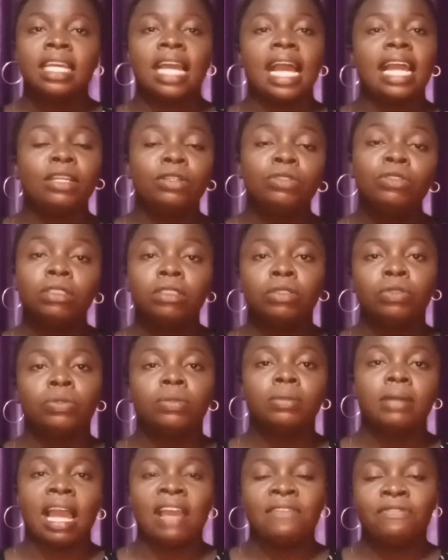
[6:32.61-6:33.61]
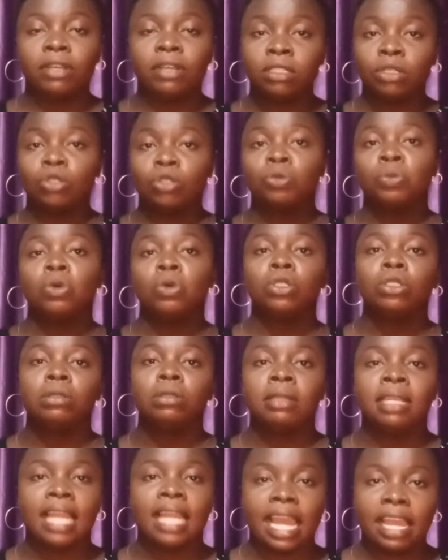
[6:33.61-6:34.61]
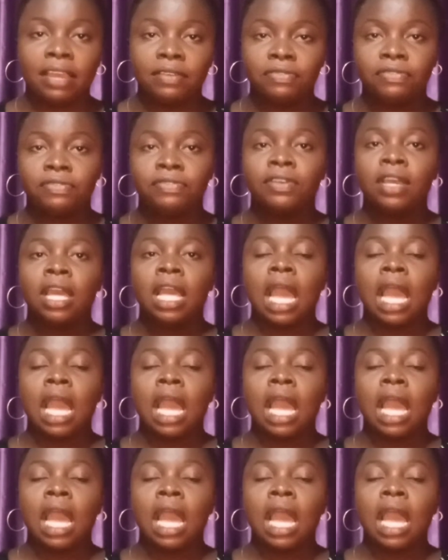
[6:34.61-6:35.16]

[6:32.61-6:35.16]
i don't know i felt there was more to life